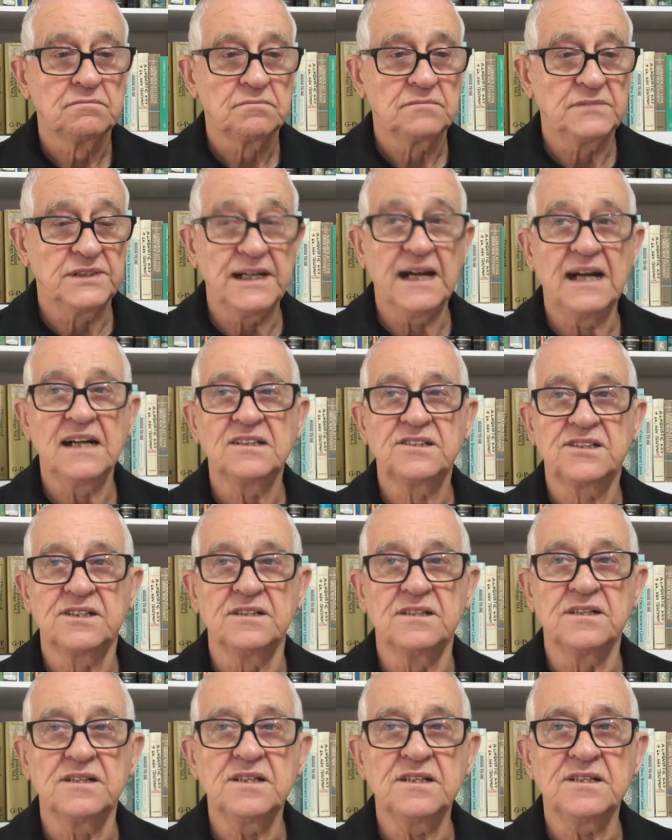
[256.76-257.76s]
The answer
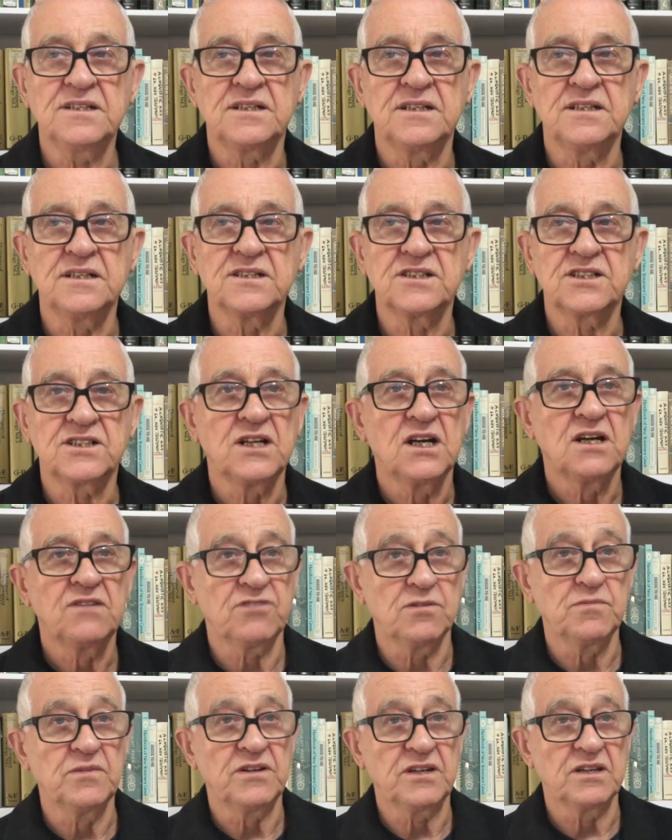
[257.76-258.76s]
to this is
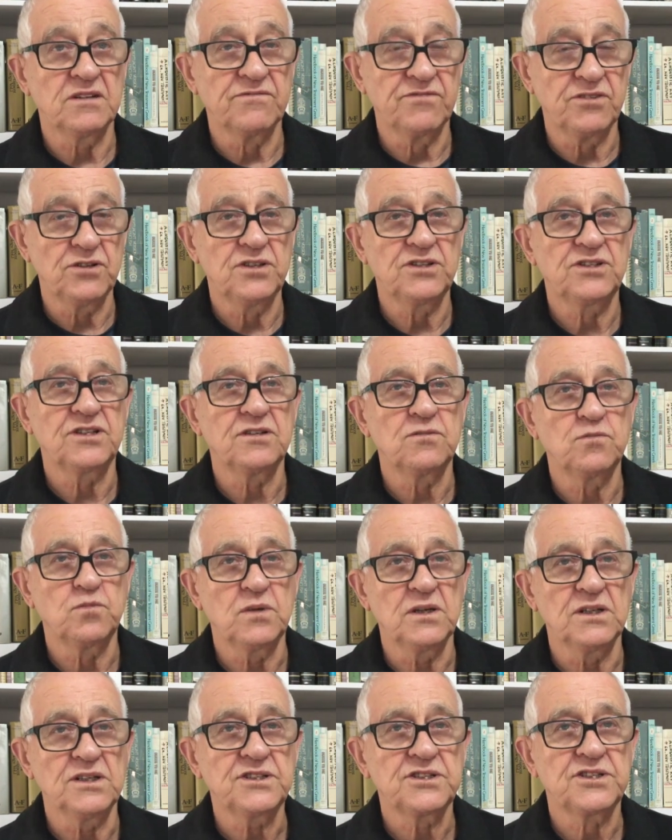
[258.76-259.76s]
from a converted
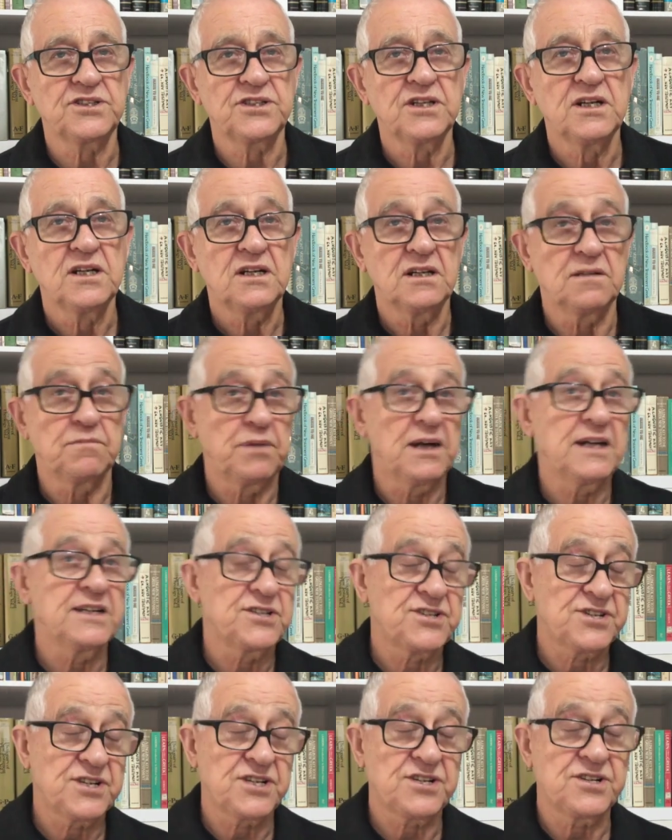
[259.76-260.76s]
witch in page
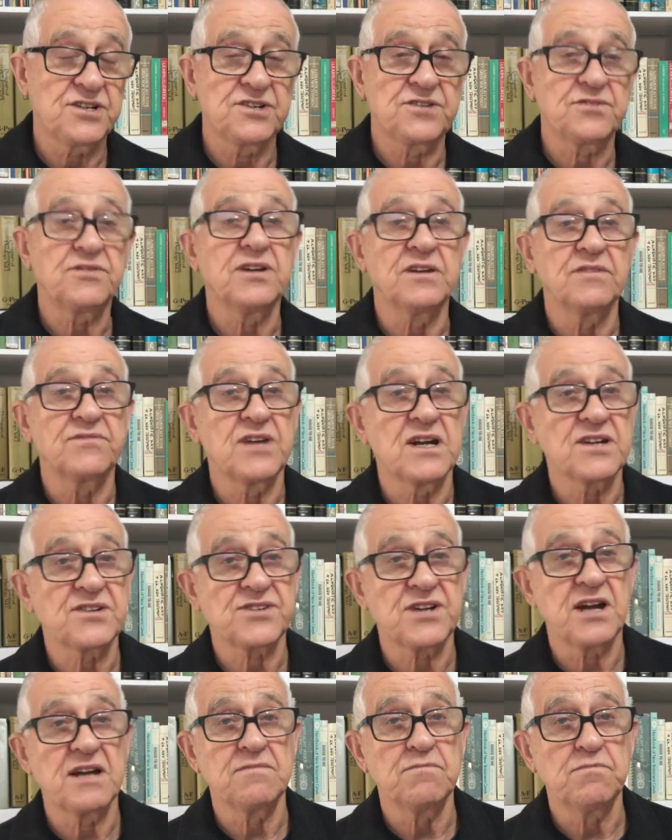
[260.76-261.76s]
63 of that
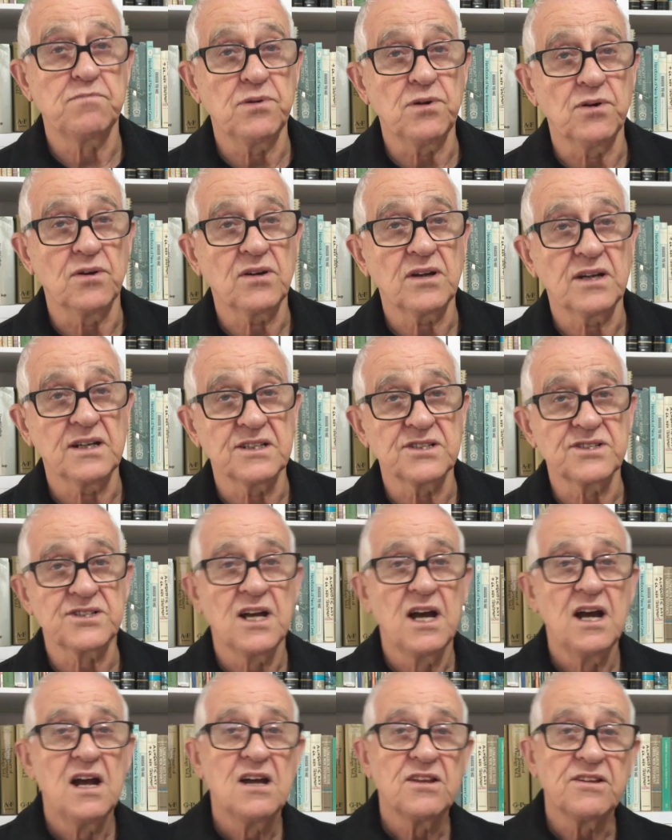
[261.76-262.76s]
same book is
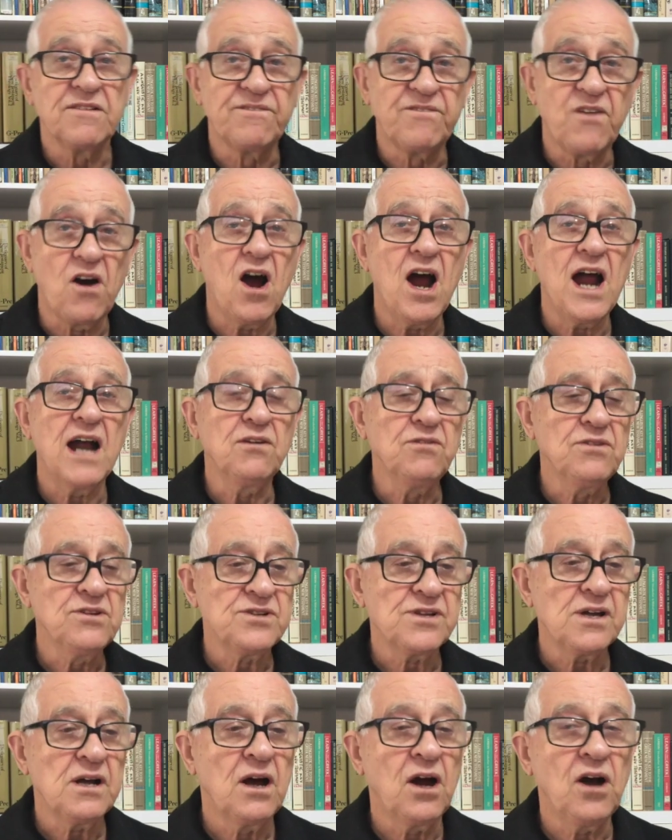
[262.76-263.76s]
the fire is
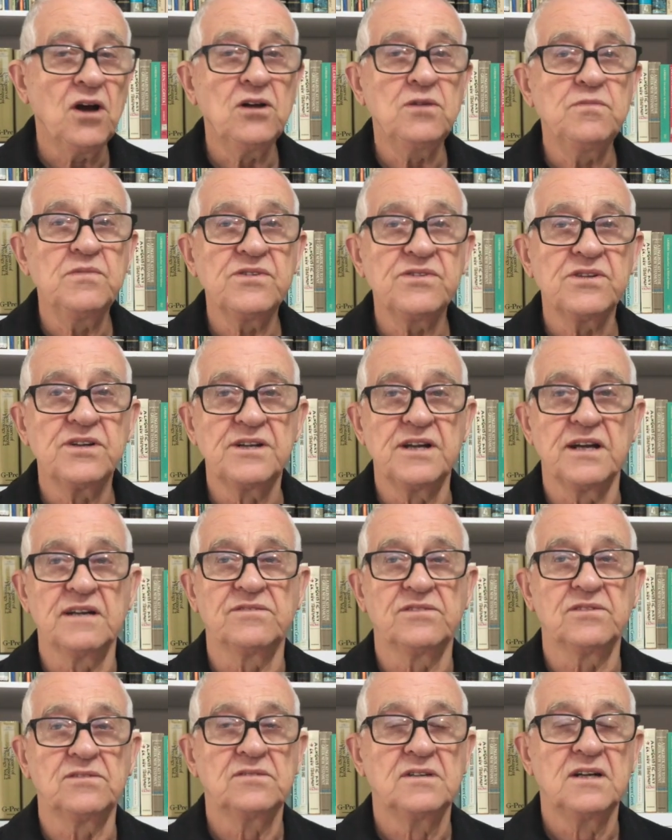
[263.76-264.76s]
the home of the
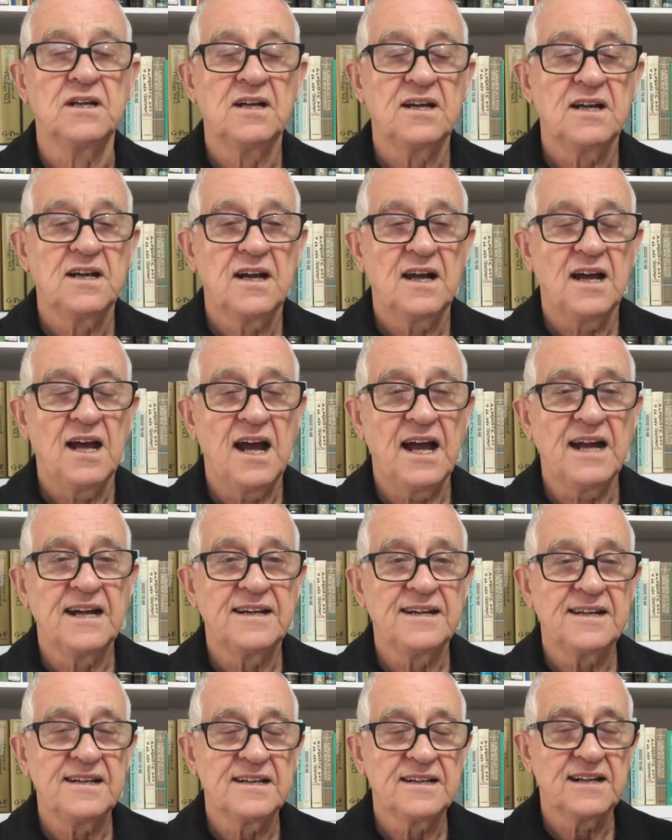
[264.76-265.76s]
devil and
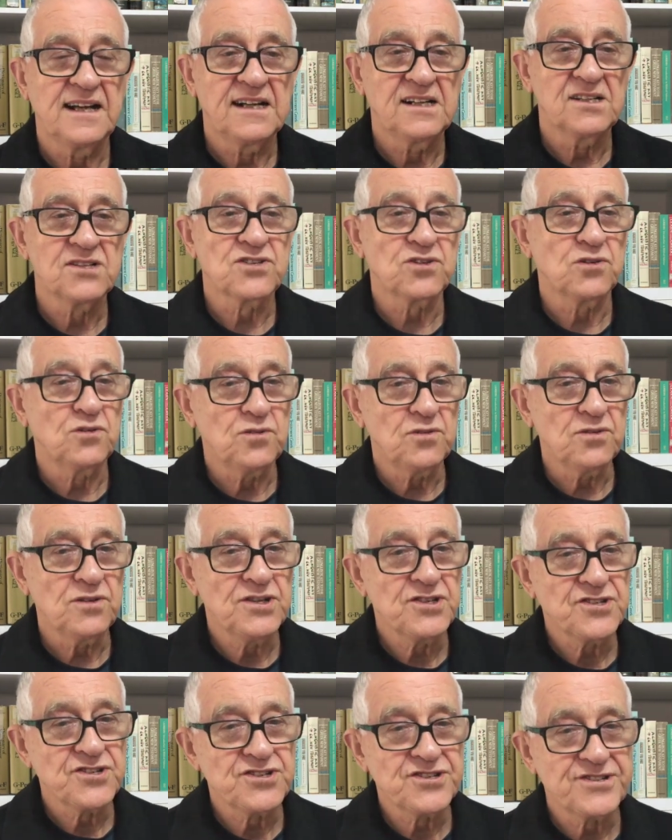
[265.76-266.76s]
he allows all
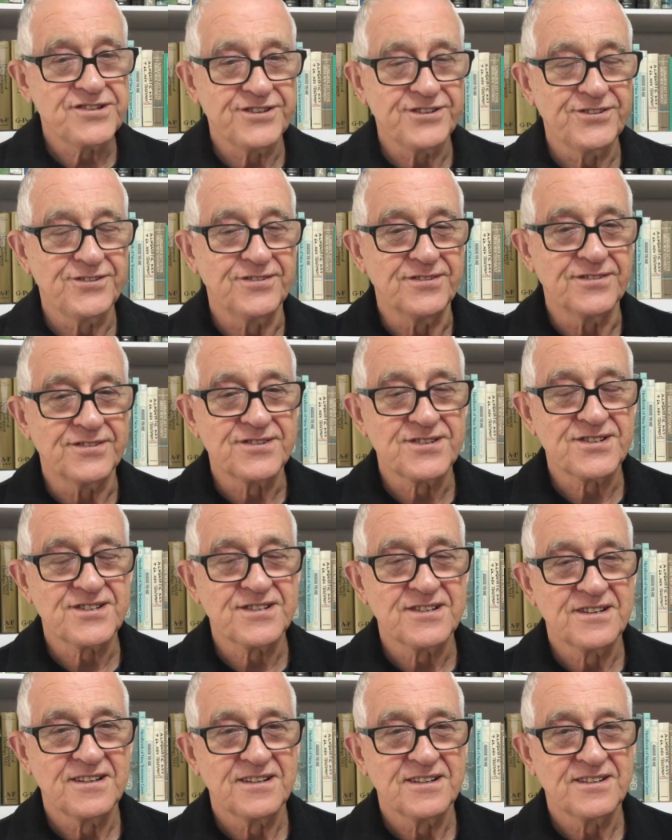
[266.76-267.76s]
his students
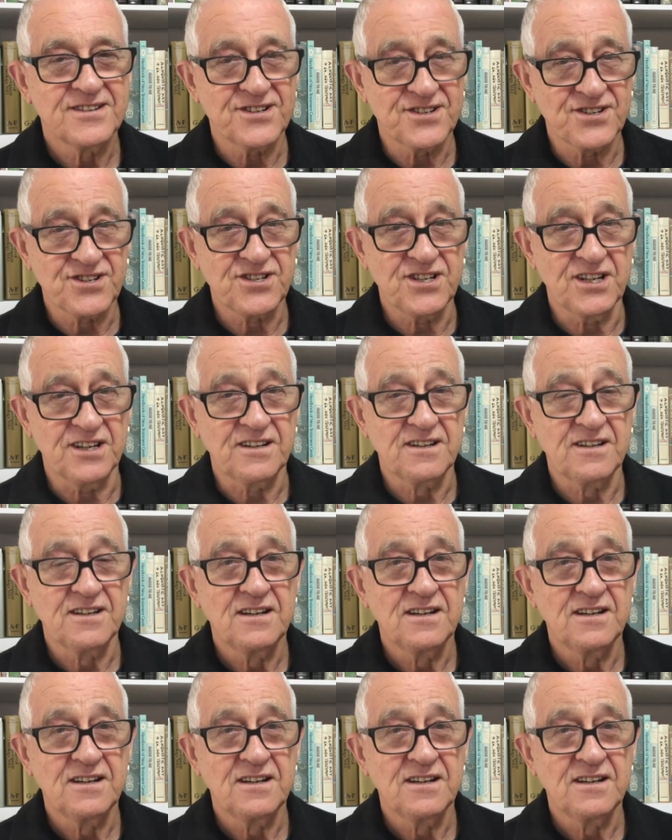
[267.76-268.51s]
to sit